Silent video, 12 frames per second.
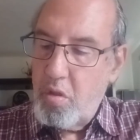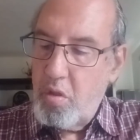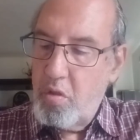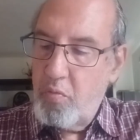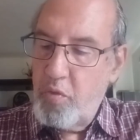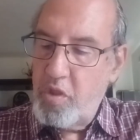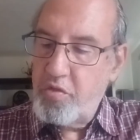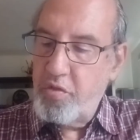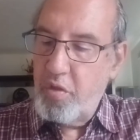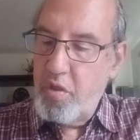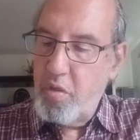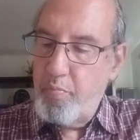It
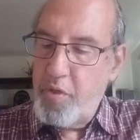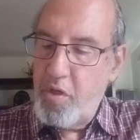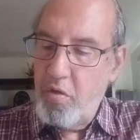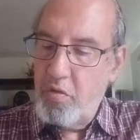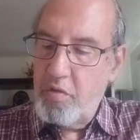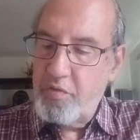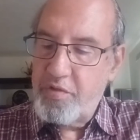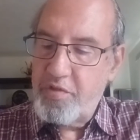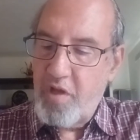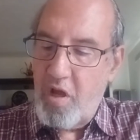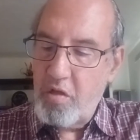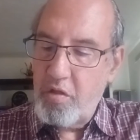originally appeared in
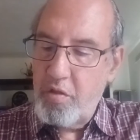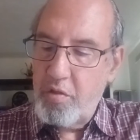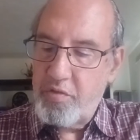Saga,